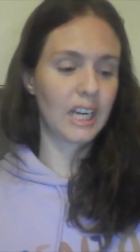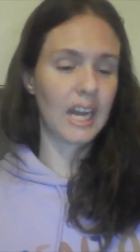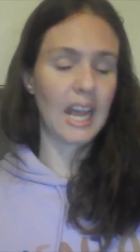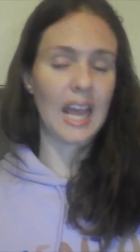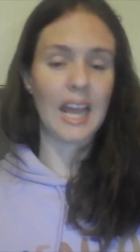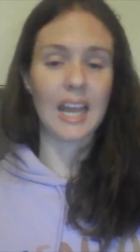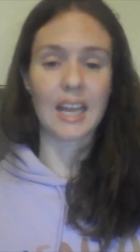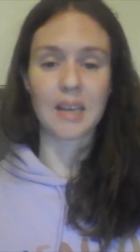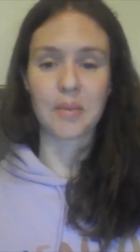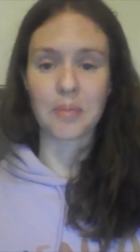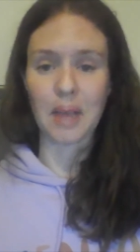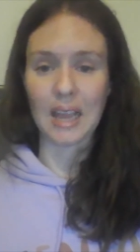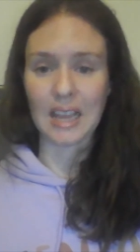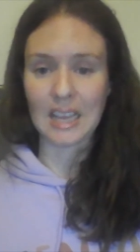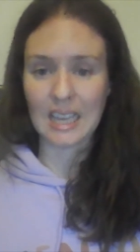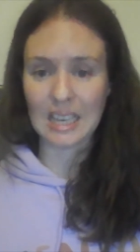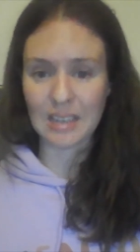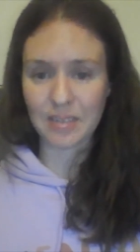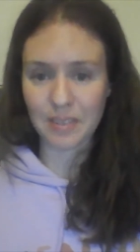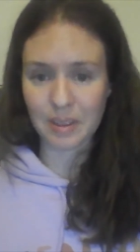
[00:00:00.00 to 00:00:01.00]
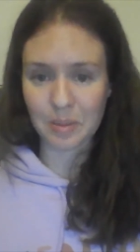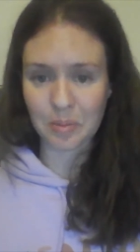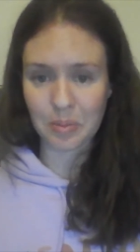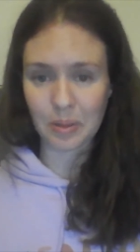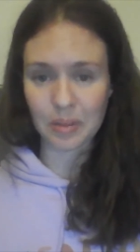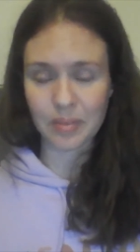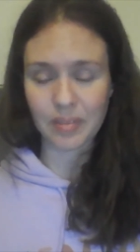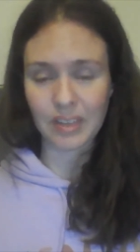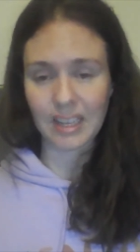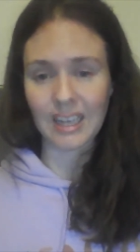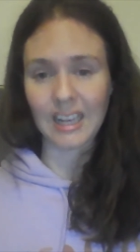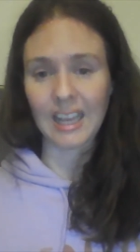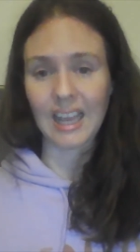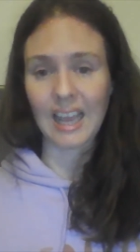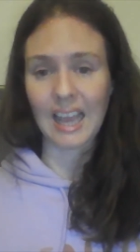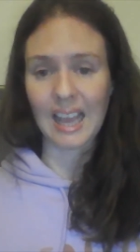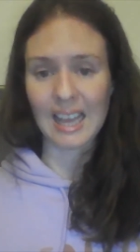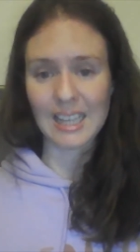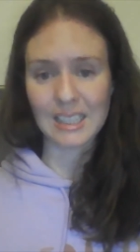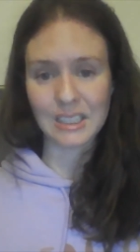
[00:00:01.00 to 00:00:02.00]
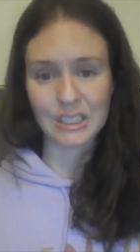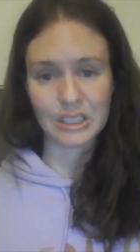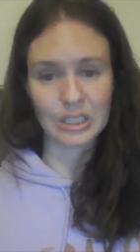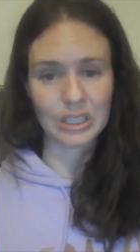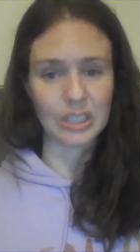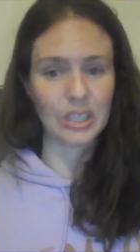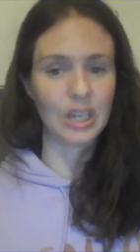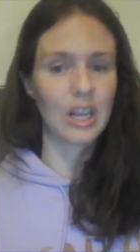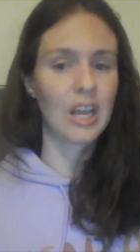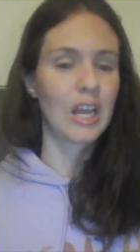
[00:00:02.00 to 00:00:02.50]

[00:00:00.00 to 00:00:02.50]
and may even prevent cancer.